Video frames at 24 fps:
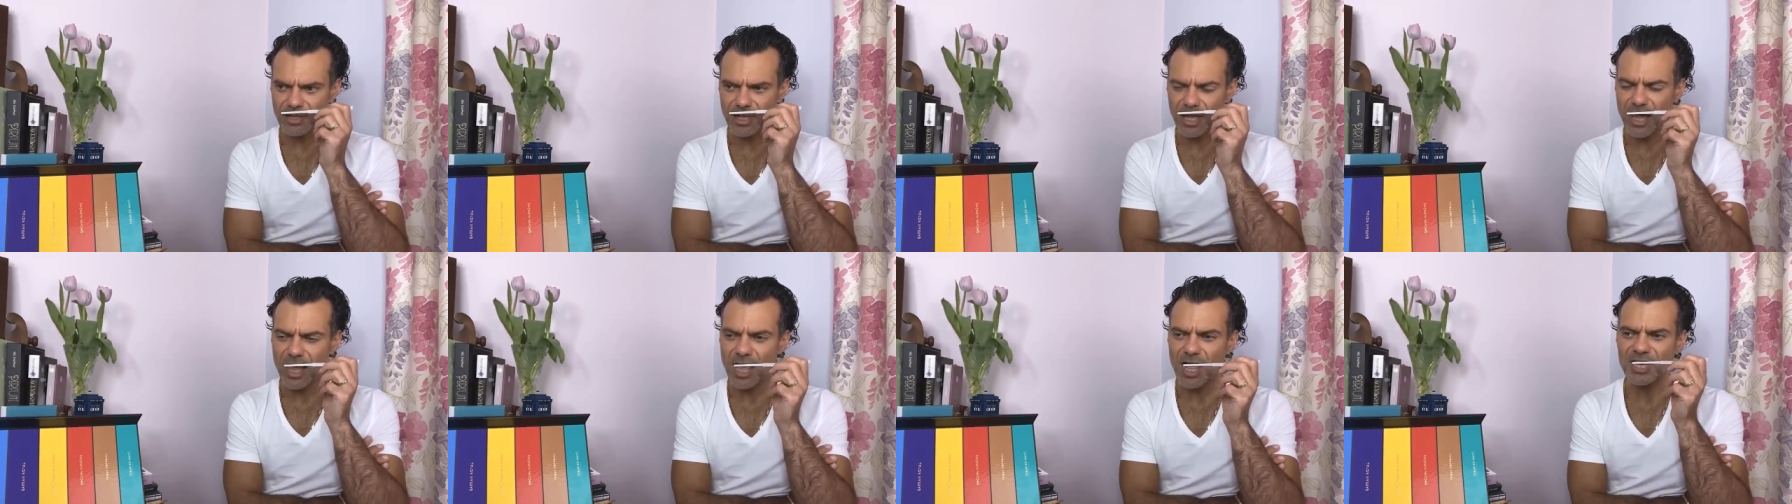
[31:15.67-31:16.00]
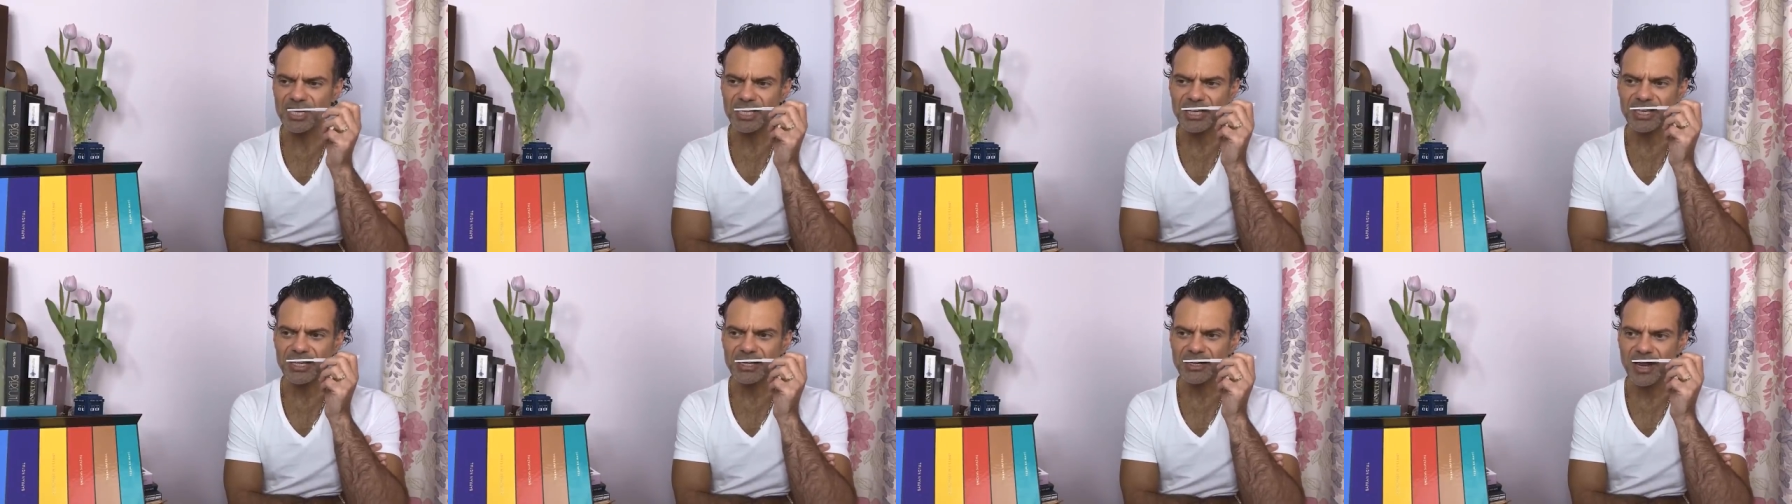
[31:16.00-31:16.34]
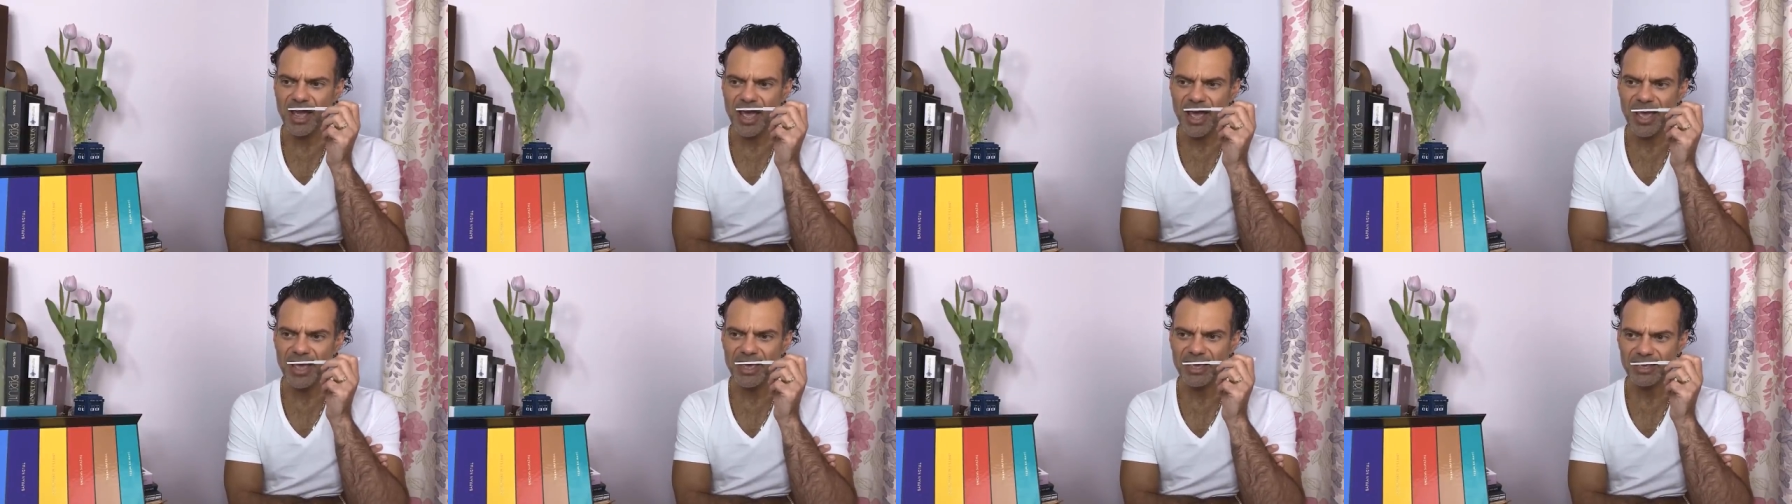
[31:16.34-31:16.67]
honey and
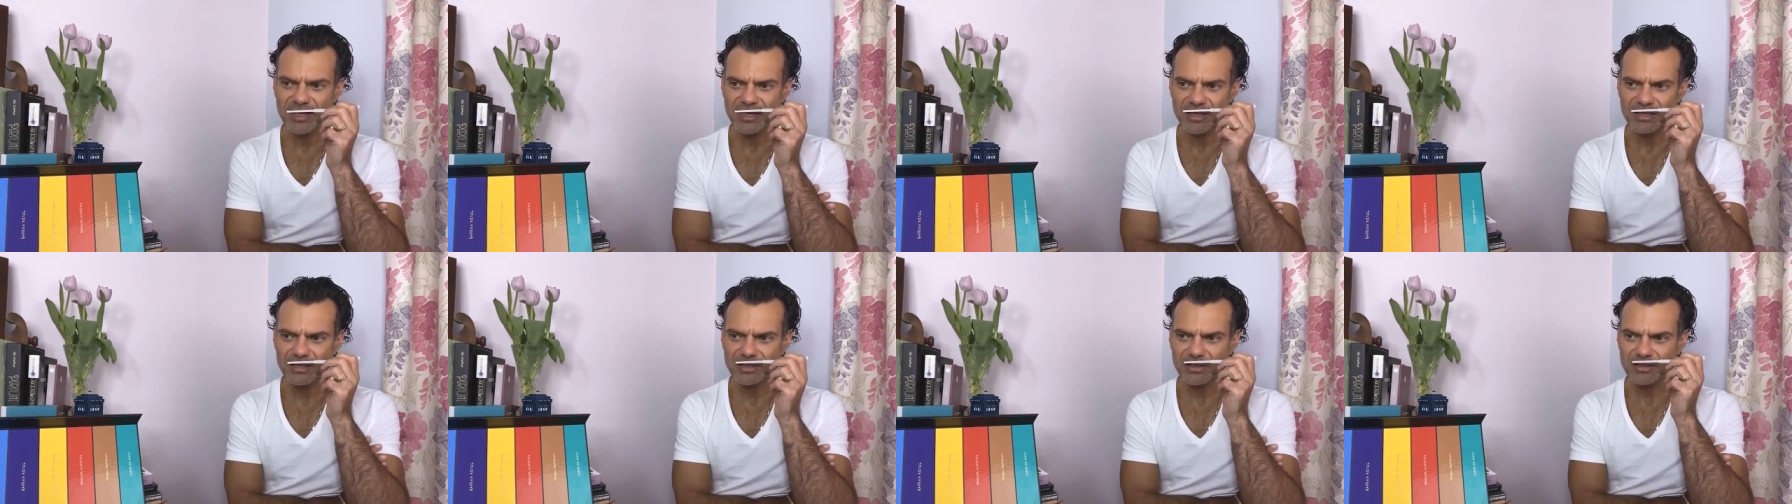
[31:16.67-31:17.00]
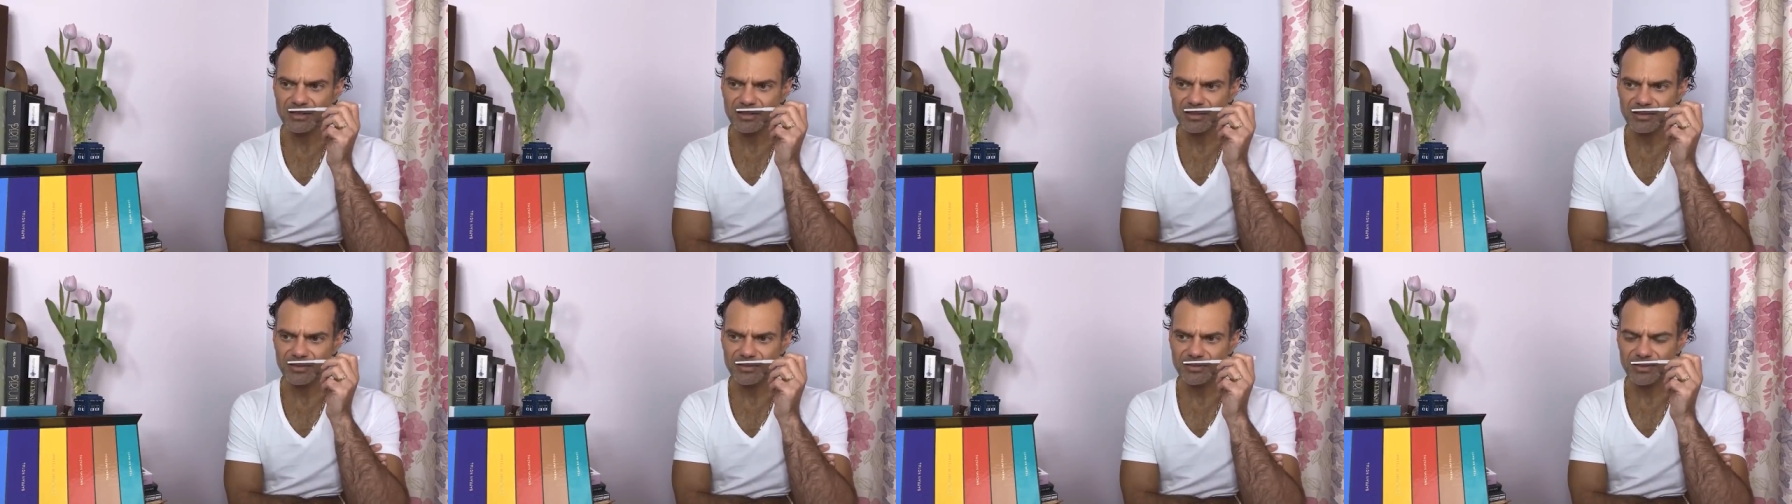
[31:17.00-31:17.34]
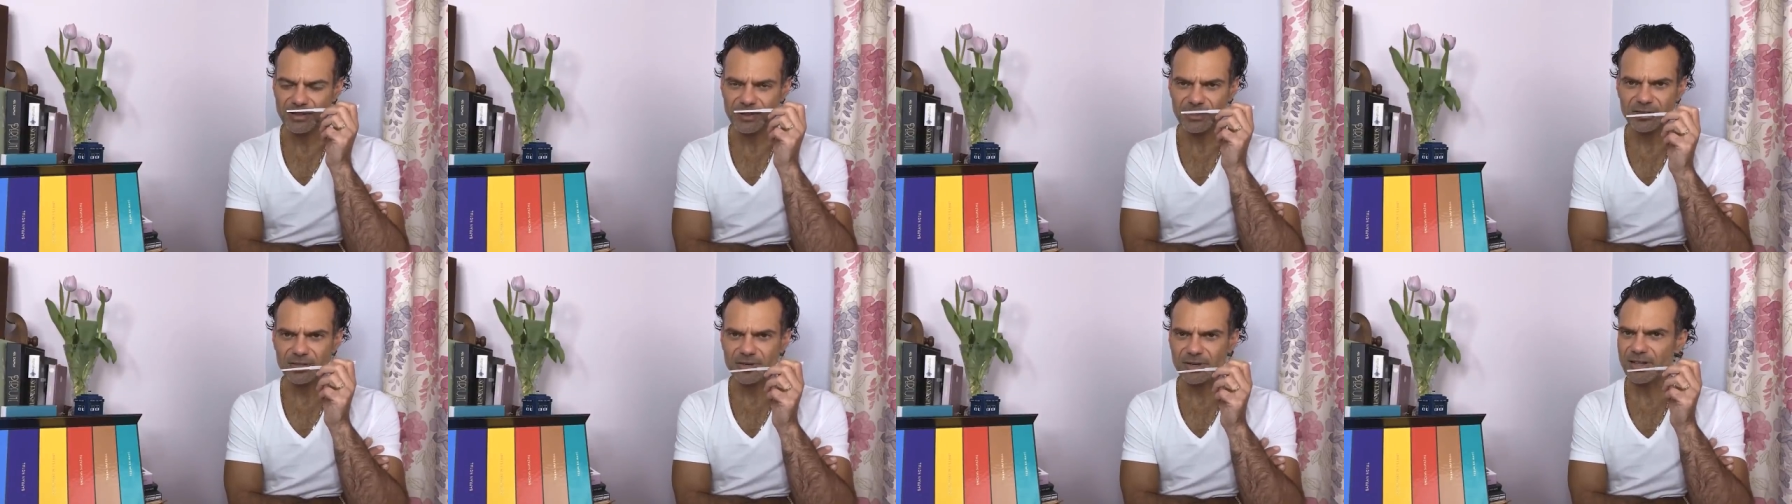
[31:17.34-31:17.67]
hay
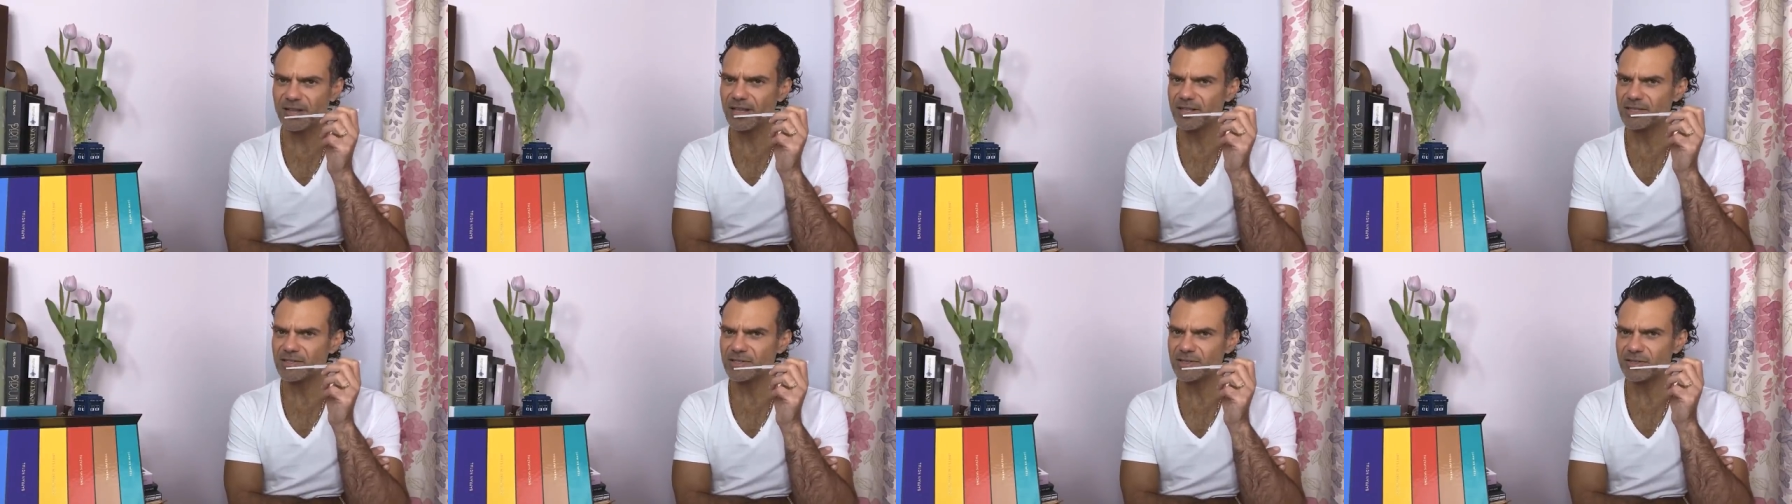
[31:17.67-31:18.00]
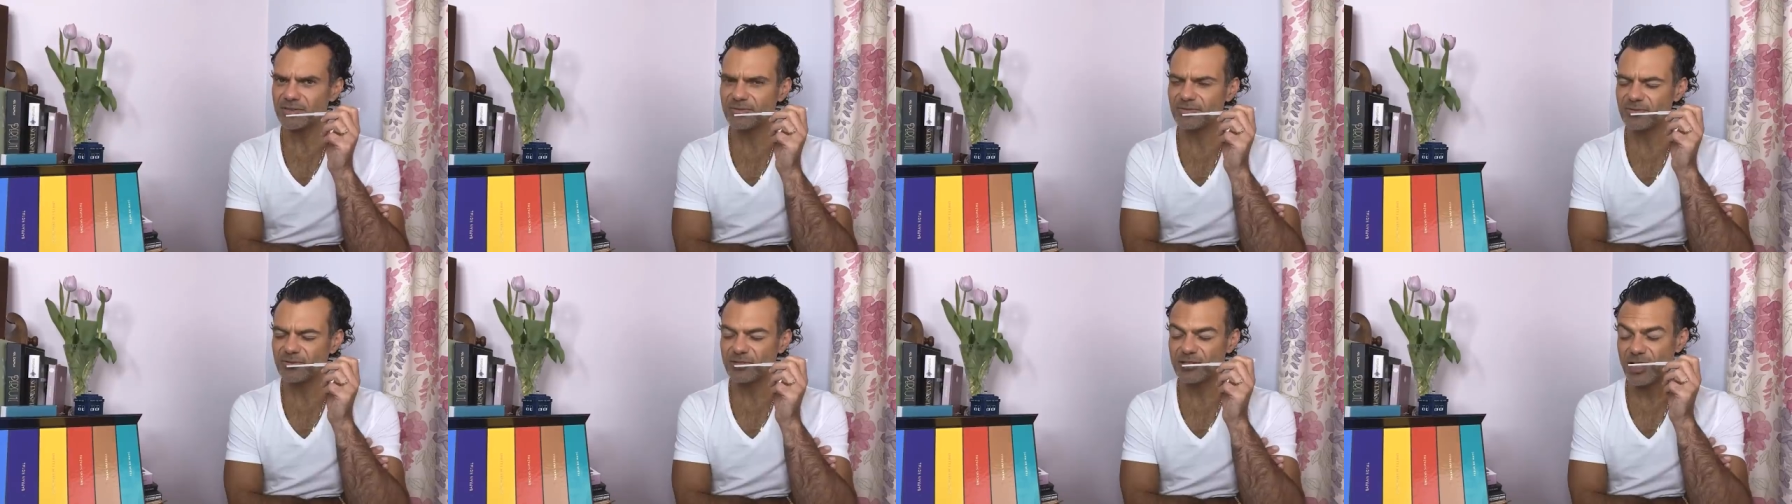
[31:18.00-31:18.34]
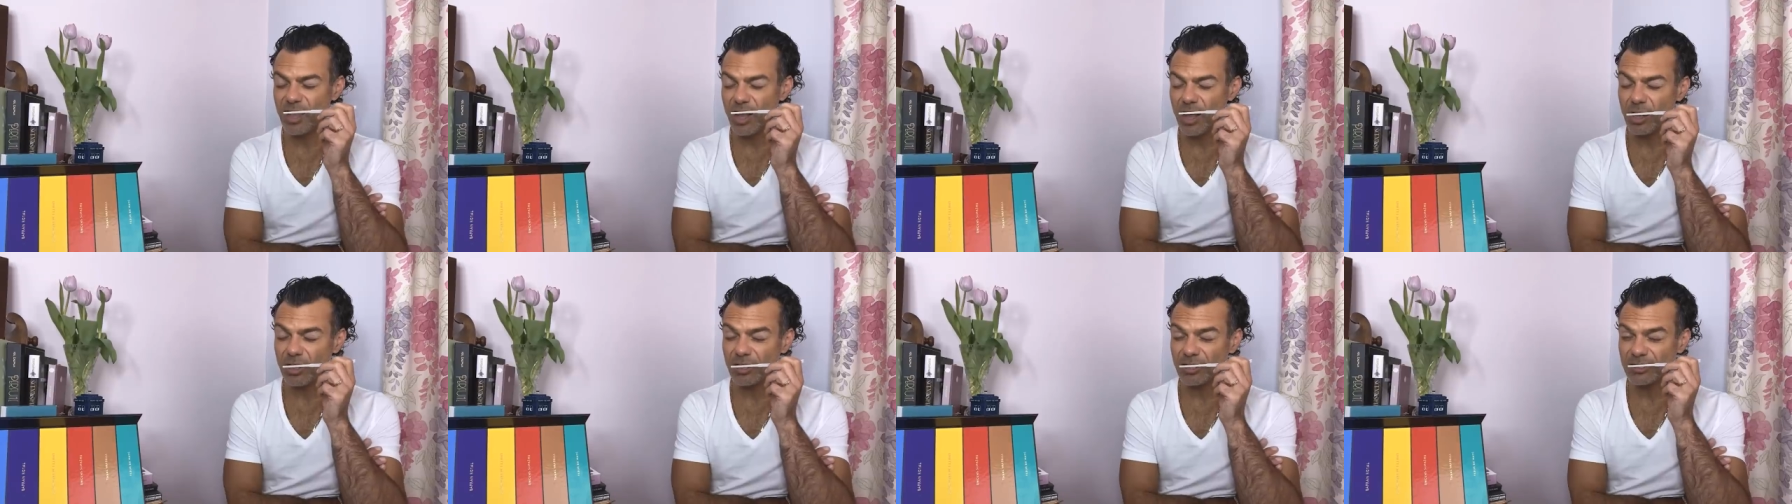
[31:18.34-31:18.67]
feel, you know, that sort of
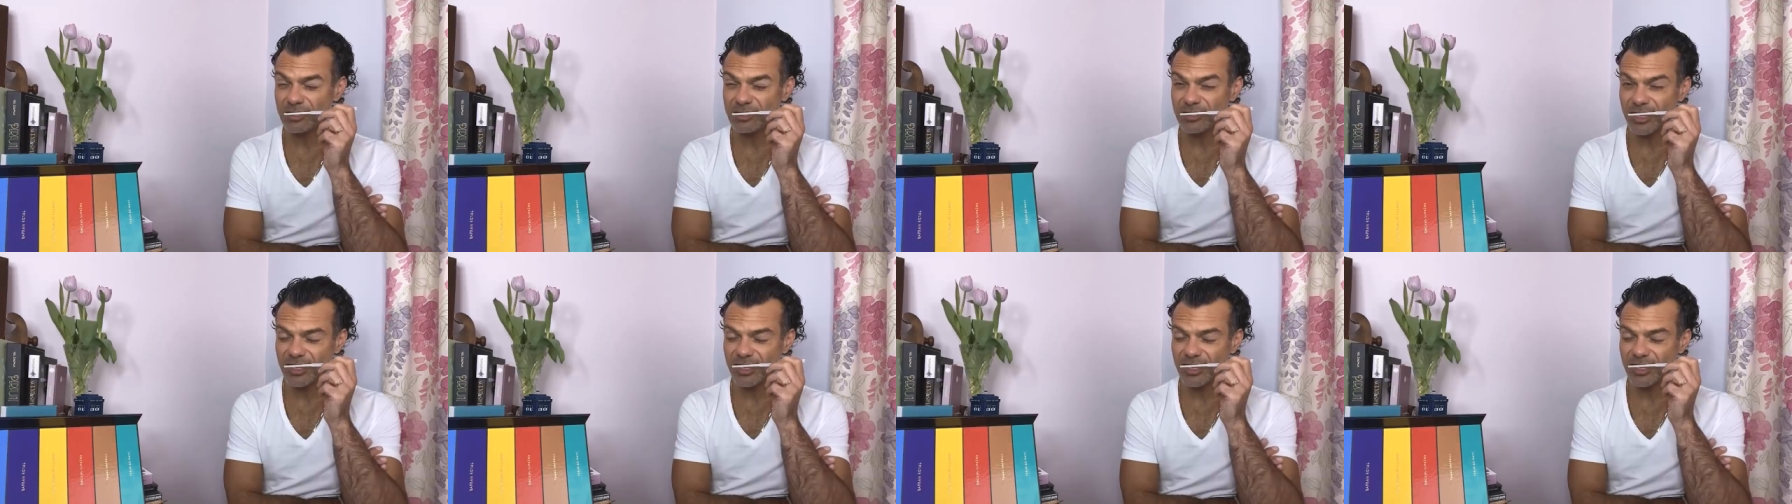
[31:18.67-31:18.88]
dark,